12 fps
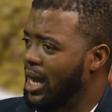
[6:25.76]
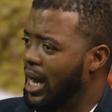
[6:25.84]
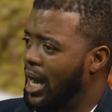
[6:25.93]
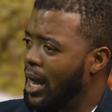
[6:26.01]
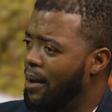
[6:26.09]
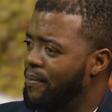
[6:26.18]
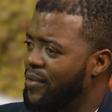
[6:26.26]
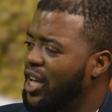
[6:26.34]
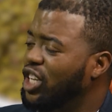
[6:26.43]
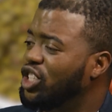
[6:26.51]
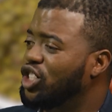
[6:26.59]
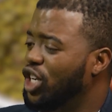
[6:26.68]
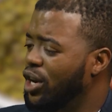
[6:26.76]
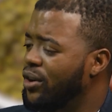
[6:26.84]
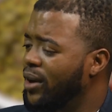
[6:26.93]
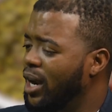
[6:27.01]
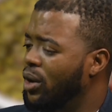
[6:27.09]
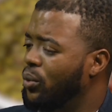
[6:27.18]
in
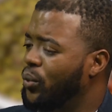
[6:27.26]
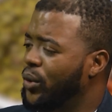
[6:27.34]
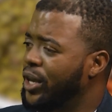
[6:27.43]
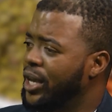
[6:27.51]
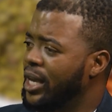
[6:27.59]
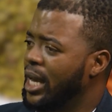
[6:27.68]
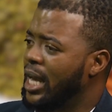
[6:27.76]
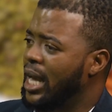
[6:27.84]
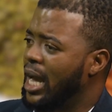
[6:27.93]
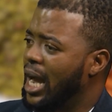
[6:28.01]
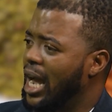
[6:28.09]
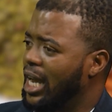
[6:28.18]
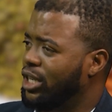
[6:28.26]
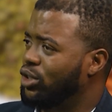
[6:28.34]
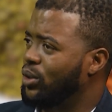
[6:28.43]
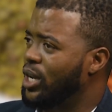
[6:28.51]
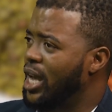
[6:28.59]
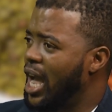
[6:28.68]
general, we
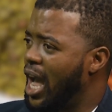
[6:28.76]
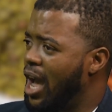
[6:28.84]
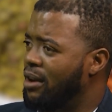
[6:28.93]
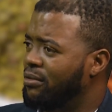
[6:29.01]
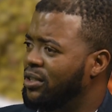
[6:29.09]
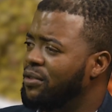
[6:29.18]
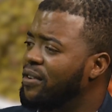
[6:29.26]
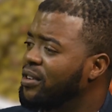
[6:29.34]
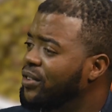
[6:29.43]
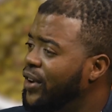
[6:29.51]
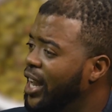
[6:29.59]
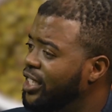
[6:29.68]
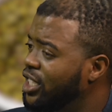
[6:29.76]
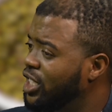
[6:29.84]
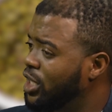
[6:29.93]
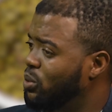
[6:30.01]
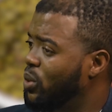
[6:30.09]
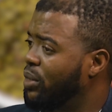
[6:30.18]
actually have different
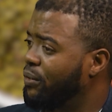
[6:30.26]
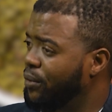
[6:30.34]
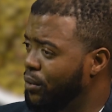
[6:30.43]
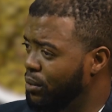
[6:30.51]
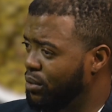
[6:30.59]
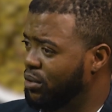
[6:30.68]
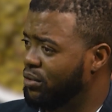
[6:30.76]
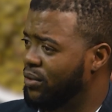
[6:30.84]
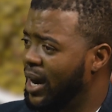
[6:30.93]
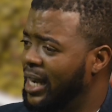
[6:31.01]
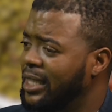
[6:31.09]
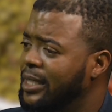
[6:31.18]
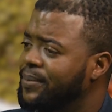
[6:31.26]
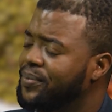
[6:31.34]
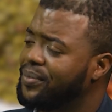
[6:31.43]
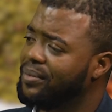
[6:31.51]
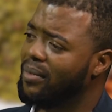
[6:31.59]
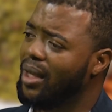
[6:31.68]
relationships with food, right?
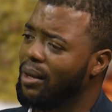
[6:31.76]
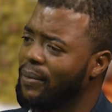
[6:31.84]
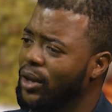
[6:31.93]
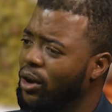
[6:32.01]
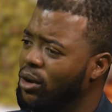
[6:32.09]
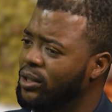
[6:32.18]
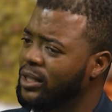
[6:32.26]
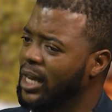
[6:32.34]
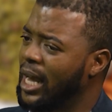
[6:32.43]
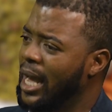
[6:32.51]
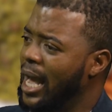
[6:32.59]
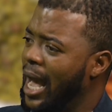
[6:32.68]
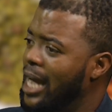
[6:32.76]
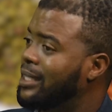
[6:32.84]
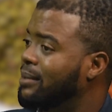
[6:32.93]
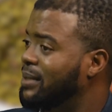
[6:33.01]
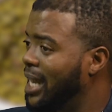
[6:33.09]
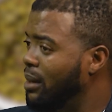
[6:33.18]
Because, and
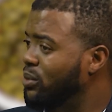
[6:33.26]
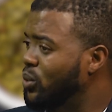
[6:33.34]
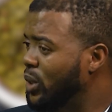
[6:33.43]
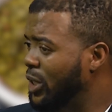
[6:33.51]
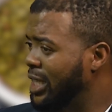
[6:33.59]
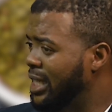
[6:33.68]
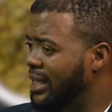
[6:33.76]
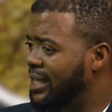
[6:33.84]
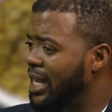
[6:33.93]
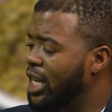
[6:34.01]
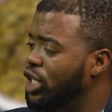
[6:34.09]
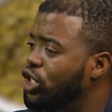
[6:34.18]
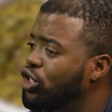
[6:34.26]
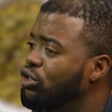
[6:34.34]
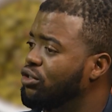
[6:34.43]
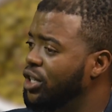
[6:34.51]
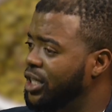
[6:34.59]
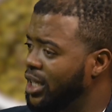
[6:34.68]
sometimes we don't understand
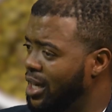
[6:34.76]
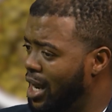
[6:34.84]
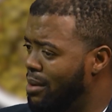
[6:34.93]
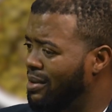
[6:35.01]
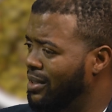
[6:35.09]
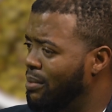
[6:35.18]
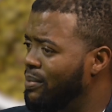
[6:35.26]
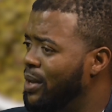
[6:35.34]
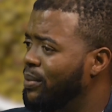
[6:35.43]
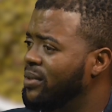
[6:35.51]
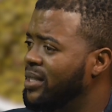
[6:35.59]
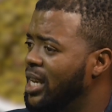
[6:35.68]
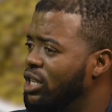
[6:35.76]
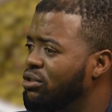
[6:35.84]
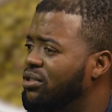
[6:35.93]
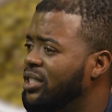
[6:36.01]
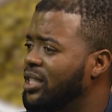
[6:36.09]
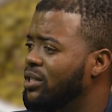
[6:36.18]
nutrition, and some people say
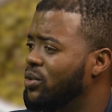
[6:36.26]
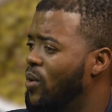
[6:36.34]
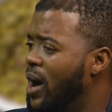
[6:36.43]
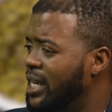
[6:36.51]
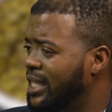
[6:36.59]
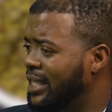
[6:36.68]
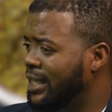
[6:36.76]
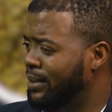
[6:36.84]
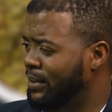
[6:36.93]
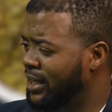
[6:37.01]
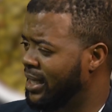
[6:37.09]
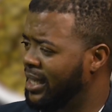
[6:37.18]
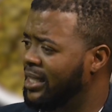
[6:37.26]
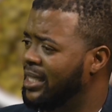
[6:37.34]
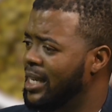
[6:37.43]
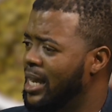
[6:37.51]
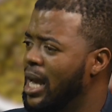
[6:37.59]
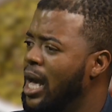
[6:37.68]
nutrition is quite
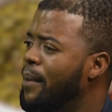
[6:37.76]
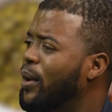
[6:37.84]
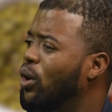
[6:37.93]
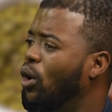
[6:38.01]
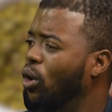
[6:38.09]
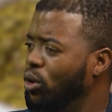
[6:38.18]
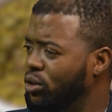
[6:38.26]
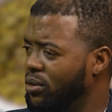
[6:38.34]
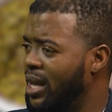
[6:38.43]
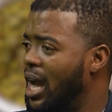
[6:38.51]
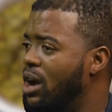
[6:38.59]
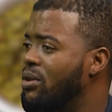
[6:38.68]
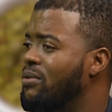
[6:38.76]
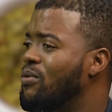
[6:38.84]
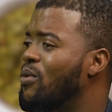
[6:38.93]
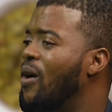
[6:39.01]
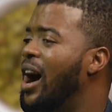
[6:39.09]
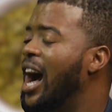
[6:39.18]
intimidating, but also there are
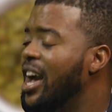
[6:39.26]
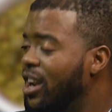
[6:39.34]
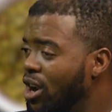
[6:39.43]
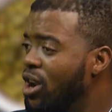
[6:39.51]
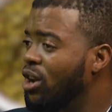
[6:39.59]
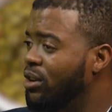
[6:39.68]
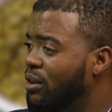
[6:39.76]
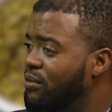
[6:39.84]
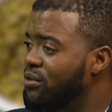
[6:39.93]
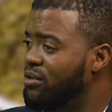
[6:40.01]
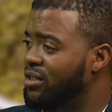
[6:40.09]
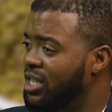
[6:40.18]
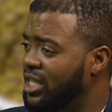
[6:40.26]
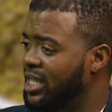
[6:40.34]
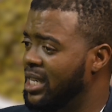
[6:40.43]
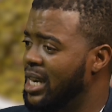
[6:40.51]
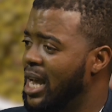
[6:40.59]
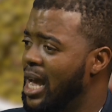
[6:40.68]
quite a lot of
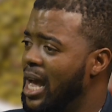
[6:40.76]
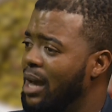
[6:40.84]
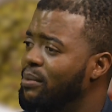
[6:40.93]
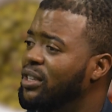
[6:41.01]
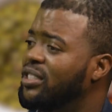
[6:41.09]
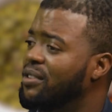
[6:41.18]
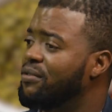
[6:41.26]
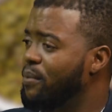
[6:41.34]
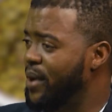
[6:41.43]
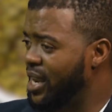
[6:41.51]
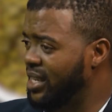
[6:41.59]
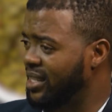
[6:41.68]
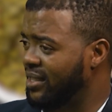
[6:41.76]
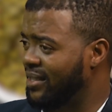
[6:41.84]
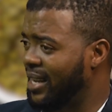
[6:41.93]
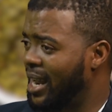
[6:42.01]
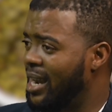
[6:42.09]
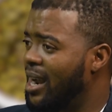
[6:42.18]
nutrition misinformations
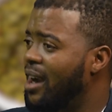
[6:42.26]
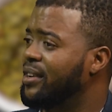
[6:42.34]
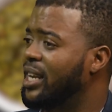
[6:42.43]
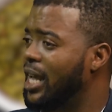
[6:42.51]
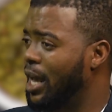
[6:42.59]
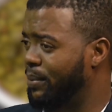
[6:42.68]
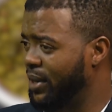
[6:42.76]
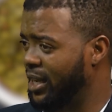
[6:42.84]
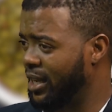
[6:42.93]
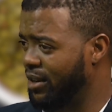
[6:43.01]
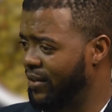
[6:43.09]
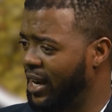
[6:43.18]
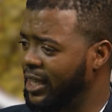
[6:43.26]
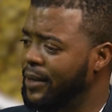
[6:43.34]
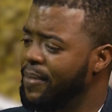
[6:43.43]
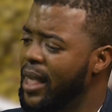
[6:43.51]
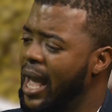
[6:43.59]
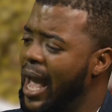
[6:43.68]
that are currently happening, right?
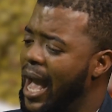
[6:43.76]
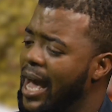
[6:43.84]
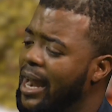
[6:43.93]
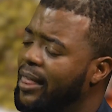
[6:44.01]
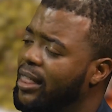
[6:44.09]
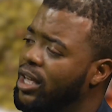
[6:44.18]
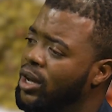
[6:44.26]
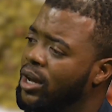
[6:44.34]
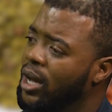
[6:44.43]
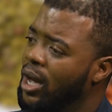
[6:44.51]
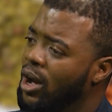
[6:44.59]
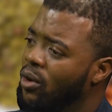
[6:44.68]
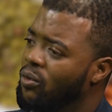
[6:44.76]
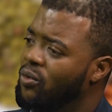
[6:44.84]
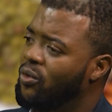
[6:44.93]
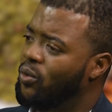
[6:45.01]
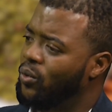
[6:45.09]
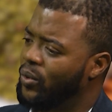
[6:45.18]
And I think
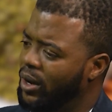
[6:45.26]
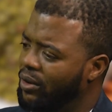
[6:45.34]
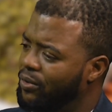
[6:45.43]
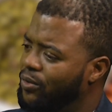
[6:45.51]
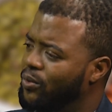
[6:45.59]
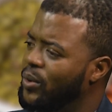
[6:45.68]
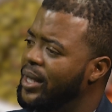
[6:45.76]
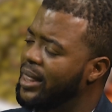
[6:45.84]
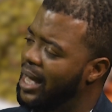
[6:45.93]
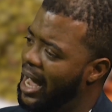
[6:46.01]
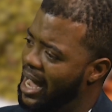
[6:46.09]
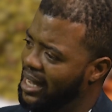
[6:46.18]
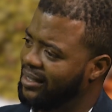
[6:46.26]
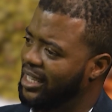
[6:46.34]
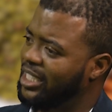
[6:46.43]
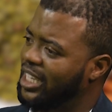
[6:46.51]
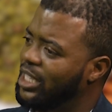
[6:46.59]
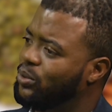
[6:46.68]
with us
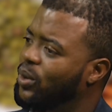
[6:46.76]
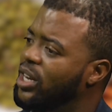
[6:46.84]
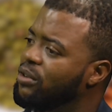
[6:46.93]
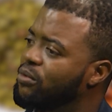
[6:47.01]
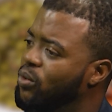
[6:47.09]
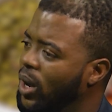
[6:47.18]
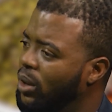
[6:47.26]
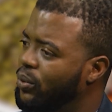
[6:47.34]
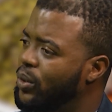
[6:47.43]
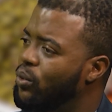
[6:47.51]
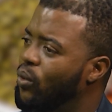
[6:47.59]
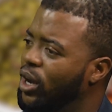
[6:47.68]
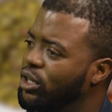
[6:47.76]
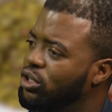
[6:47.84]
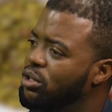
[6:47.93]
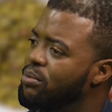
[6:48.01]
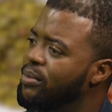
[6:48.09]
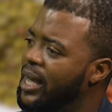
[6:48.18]
at Eat Well, Live Well, we want
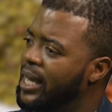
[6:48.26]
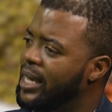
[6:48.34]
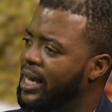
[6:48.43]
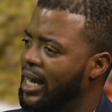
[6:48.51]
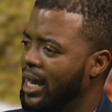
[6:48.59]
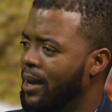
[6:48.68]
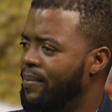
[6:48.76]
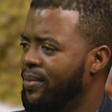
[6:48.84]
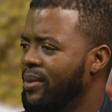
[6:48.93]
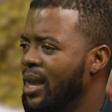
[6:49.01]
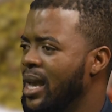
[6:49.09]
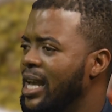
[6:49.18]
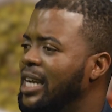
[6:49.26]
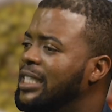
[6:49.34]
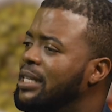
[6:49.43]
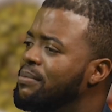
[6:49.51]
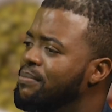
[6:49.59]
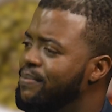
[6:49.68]
to make
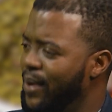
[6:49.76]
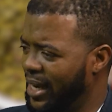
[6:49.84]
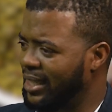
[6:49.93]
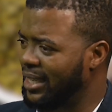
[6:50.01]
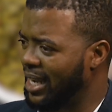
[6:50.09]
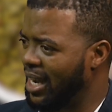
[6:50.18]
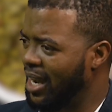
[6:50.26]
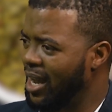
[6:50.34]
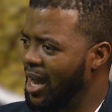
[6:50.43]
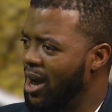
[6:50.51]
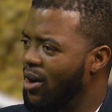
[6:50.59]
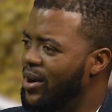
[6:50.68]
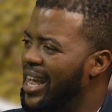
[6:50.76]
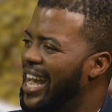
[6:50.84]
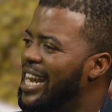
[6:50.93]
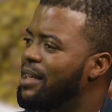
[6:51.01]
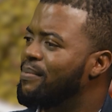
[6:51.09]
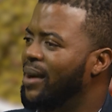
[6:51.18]
eating better on
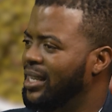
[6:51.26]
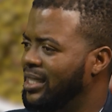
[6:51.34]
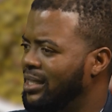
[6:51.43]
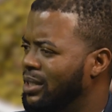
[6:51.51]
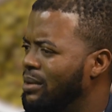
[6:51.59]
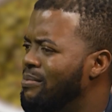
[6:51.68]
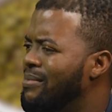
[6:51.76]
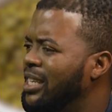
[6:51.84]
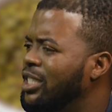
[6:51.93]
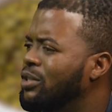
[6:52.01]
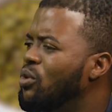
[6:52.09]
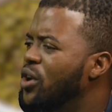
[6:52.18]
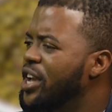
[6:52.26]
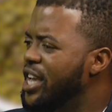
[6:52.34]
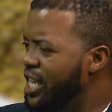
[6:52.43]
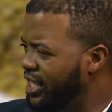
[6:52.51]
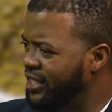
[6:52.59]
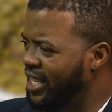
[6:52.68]
any budget much more
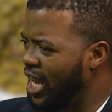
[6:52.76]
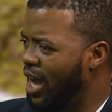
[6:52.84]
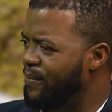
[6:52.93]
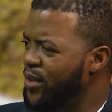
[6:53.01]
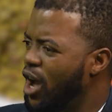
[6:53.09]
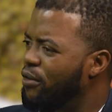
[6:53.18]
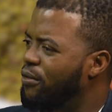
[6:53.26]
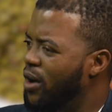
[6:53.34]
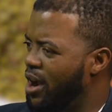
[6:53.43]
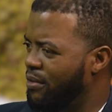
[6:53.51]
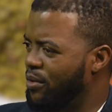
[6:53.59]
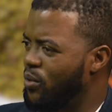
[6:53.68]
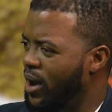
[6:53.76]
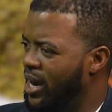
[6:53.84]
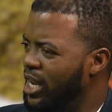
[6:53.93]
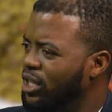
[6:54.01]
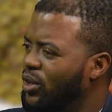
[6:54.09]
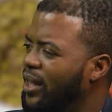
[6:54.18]
easier for everyone.
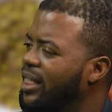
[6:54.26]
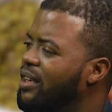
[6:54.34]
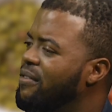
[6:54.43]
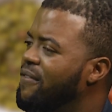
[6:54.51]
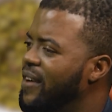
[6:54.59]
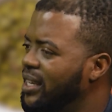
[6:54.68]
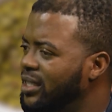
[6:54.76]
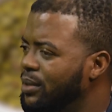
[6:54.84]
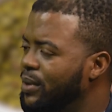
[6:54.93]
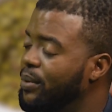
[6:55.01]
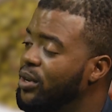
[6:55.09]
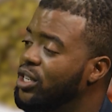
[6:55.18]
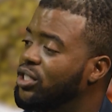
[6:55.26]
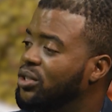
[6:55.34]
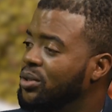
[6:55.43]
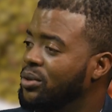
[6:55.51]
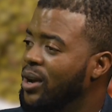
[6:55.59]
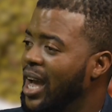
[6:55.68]
So I think first people need
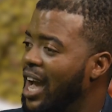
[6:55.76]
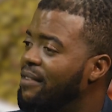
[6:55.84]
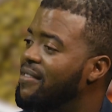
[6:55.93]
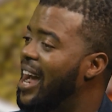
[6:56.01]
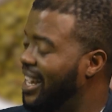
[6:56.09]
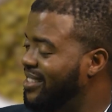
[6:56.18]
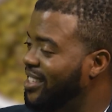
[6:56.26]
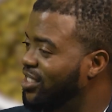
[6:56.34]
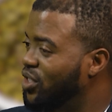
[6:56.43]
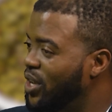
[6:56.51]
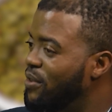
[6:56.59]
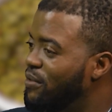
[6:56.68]
to have access to